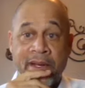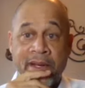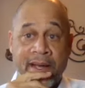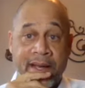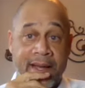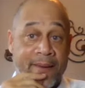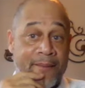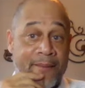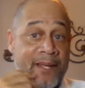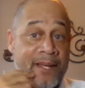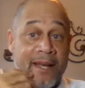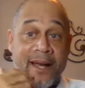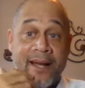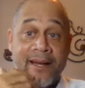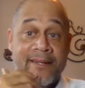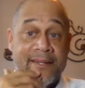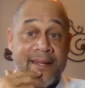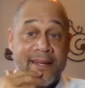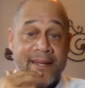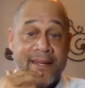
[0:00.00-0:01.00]
I mean,
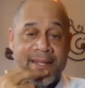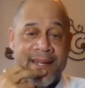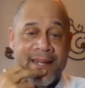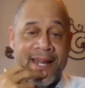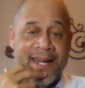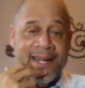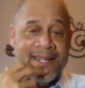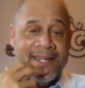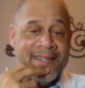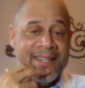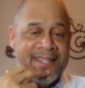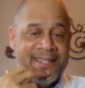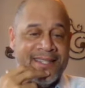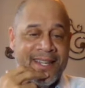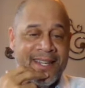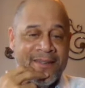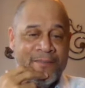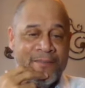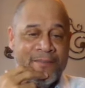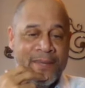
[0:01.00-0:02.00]
I think
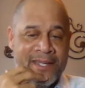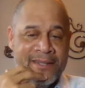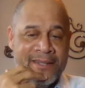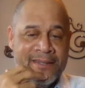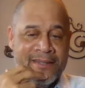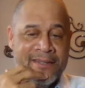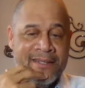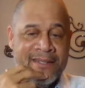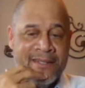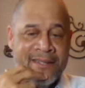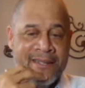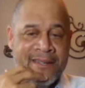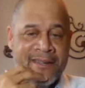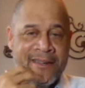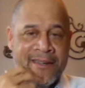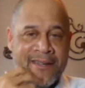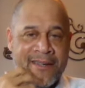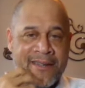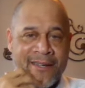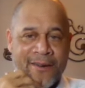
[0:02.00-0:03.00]
that means,
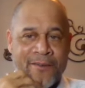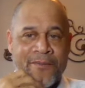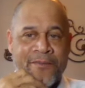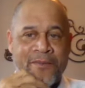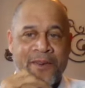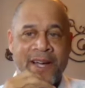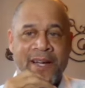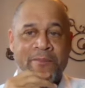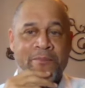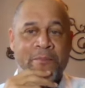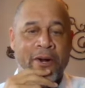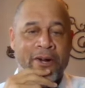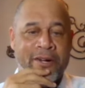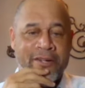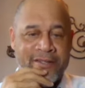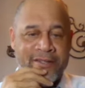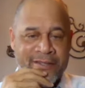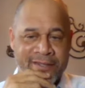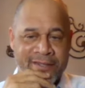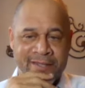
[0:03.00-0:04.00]
you know, find
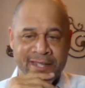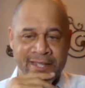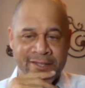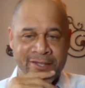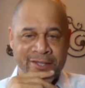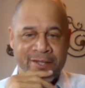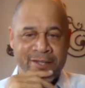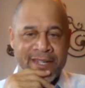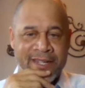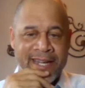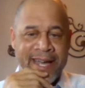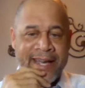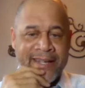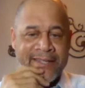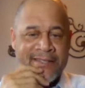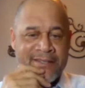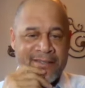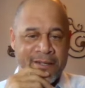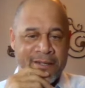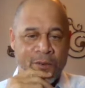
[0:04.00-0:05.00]
partners that you can
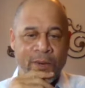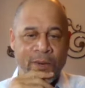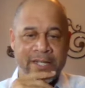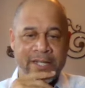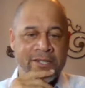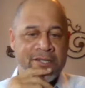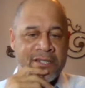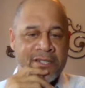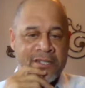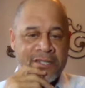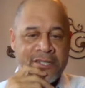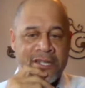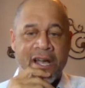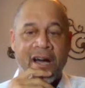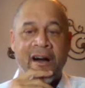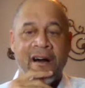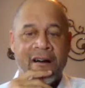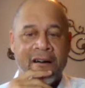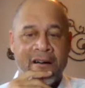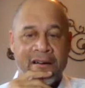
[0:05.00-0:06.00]
ask questions
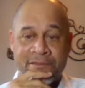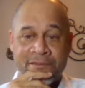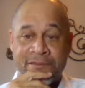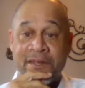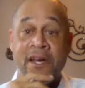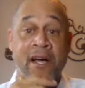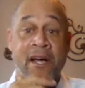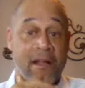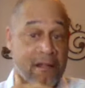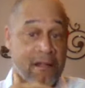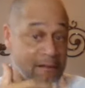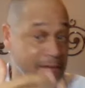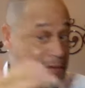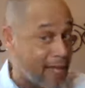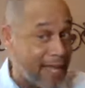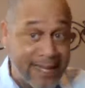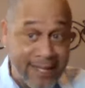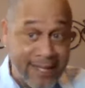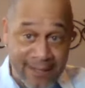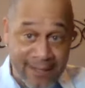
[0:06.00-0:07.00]
of,
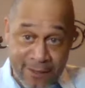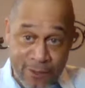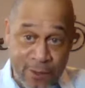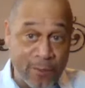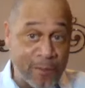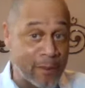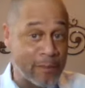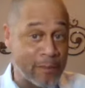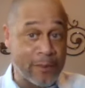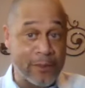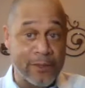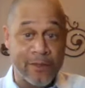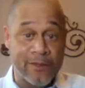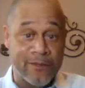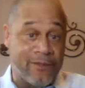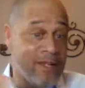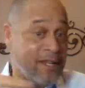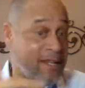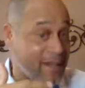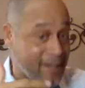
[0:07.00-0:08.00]
like a Supermove,
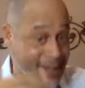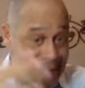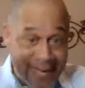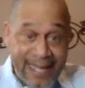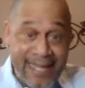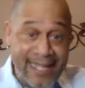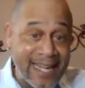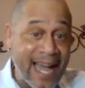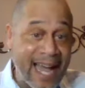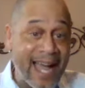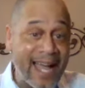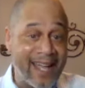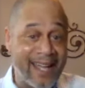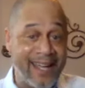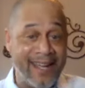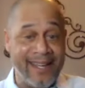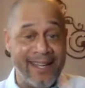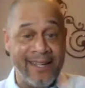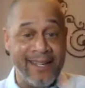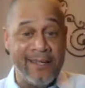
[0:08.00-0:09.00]
like an
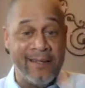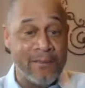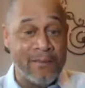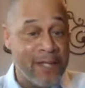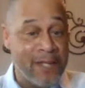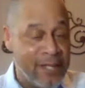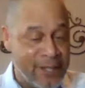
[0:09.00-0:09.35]
IAM.